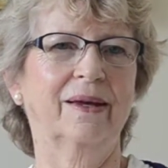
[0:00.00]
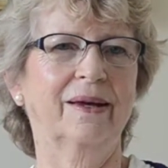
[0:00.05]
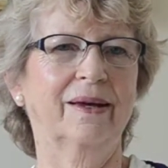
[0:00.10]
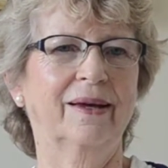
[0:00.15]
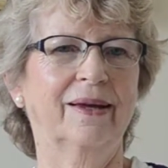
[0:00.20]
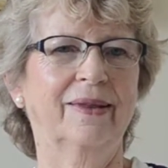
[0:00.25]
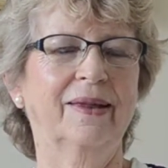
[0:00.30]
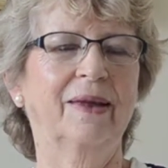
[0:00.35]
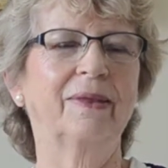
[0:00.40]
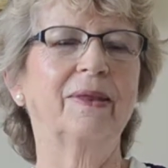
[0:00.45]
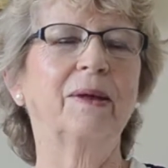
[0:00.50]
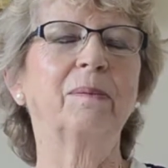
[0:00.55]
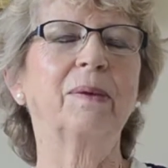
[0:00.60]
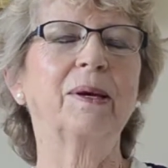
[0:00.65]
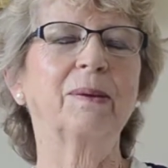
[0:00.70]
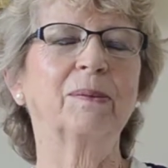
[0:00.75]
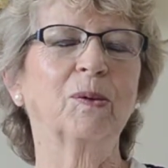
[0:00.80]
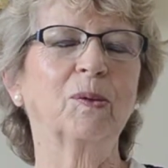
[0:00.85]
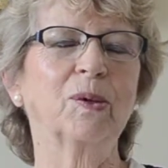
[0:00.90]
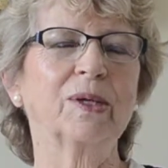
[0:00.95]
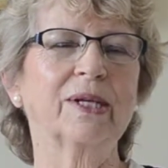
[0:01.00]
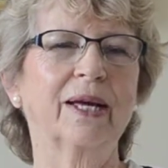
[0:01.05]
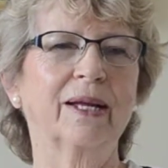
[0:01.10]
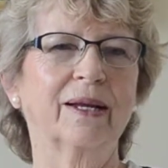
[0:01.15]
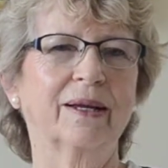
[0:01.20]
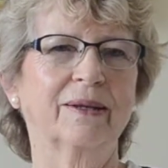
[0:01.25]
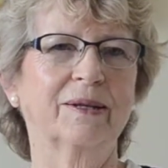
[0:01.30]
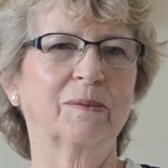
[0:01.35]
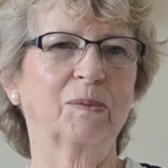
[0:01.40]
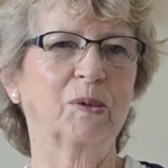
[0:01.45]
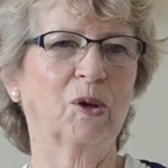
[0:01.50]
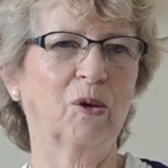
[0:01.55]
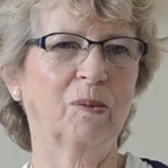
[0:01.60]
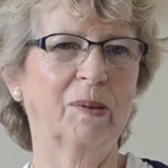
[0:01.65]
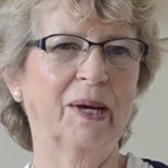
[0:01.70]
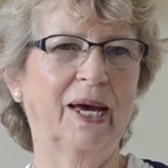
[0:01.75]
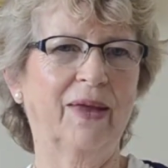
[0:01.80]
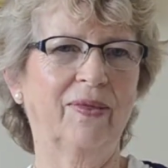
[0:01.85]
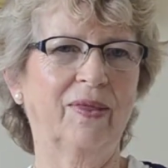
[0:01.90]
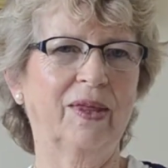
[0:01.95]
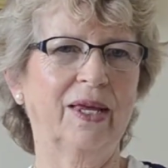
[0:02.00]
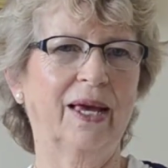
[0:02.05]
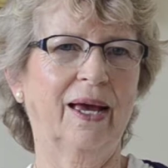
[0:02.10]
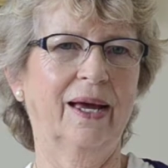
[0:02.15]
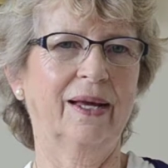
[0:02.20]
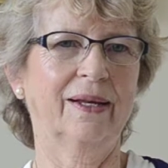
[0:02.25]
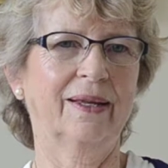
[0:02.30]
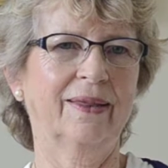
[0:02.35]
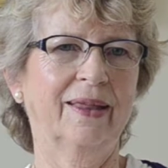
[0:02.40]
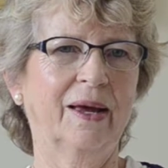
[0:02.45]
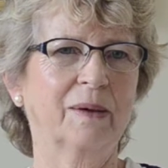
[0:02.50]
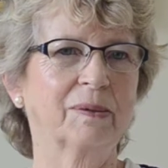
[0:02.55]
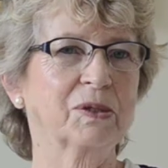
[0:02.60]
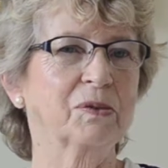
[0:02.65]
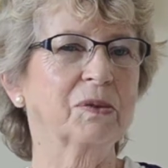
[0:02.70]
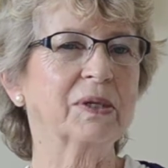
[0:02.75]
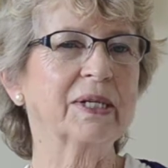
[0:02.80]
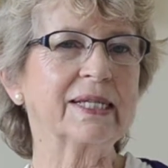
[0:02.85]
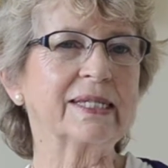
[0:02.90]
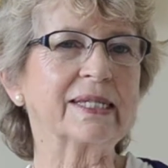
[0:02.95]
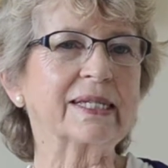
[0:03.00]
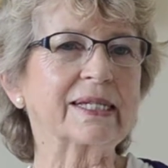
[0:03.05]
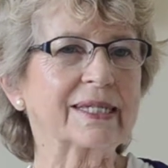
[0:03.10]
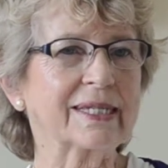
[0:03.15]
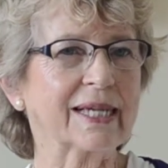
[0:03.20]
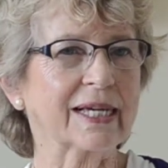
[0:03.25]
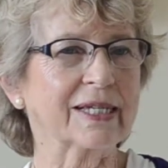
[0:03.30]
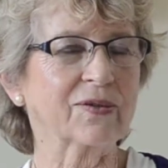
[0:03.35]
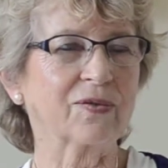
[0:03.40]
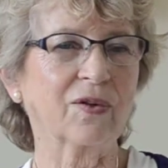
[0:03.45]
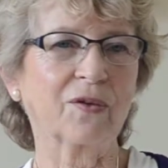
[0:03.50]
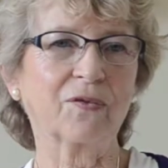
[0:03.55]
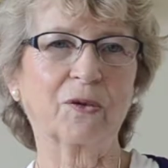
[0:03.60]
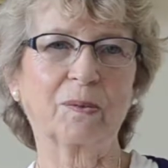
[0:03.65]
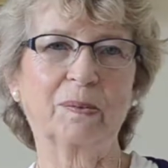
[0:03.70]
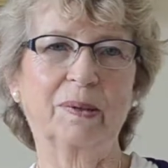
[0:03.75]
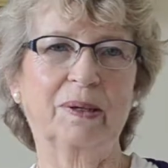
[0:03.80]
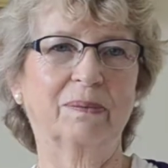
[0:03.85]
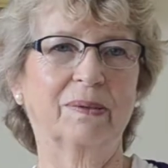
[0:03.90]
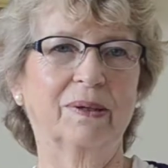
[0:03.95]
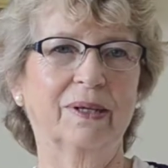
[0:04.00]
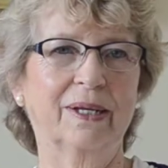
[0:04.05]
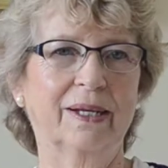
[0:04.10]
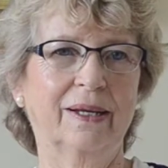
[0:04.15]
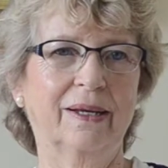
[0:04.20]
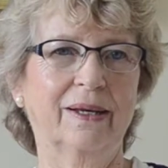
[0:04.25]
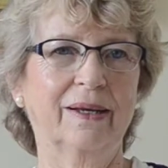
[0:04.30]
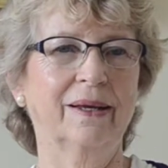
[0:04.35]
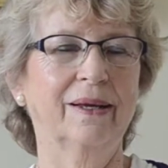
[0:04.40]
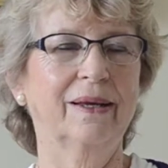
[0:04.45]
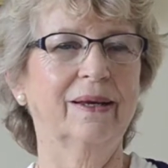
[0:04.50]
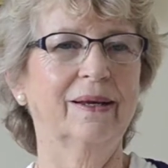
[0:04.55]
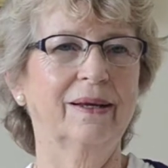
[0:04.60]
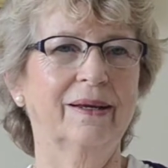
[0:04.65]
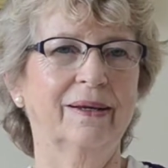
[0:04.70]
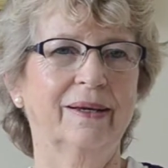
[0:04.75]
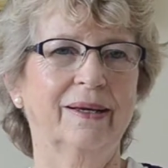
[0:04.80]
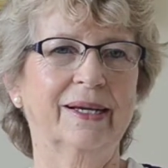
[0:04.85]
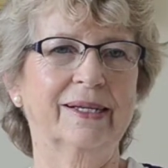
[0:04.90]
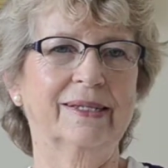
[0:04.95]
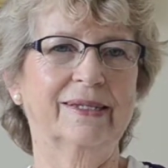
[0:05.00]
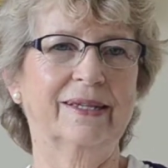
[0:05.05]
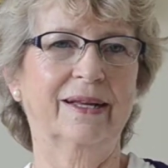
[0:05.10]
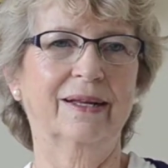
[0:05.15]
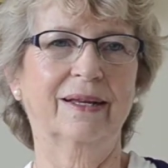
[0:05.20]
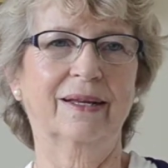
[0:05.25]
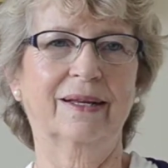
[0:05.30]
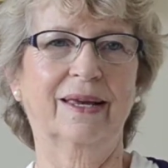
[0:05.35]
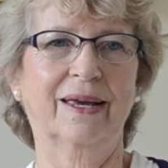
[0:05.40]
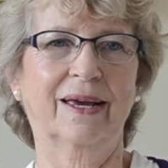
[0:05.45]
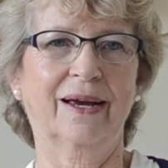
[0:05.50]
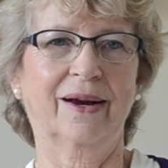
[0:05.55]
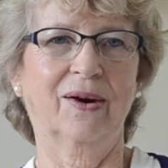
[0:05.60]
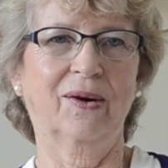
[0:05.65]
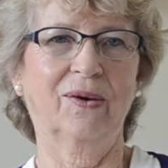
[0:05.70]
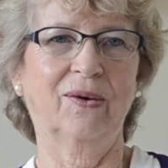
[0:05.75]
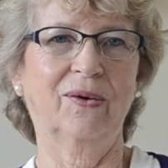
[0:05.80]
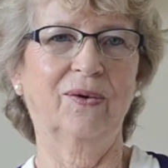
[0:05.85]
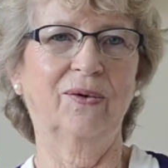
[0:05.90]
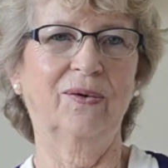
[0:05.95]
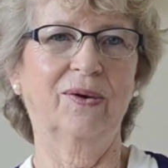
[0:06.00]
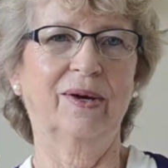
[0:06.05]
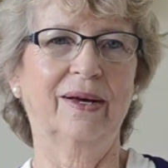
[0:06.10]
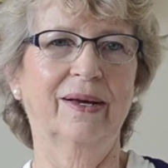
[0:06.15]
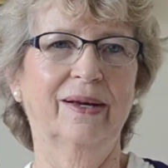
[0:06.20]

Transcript: then the people would get a diploma at the end, and that was really successful for people in a extended care who